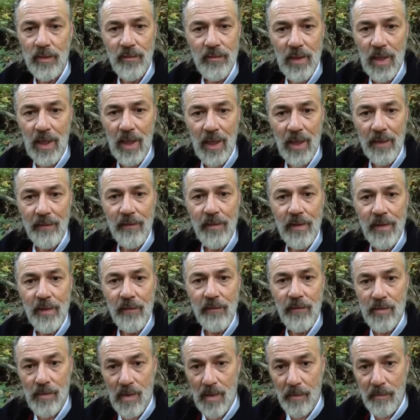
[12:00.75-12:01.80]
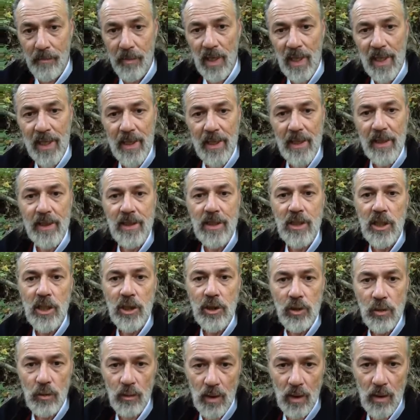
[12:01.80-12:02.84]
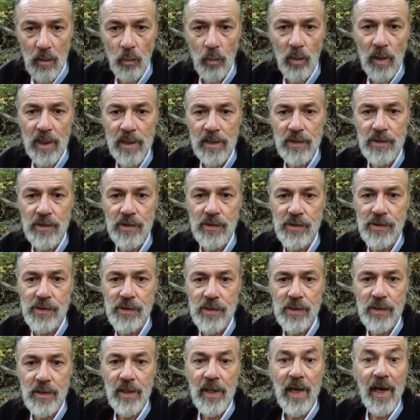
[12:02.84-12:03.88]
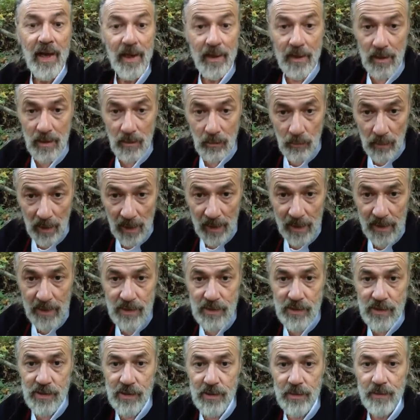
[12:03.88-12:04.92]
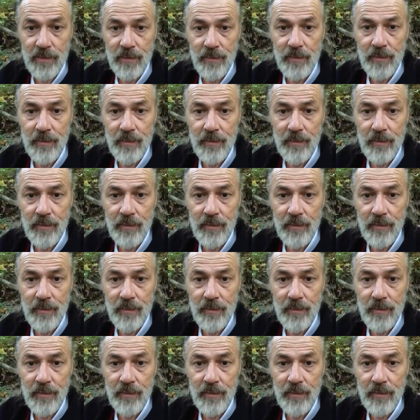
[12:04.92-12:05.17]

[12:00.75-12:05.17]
we've got, from our planet to our wages and our rights.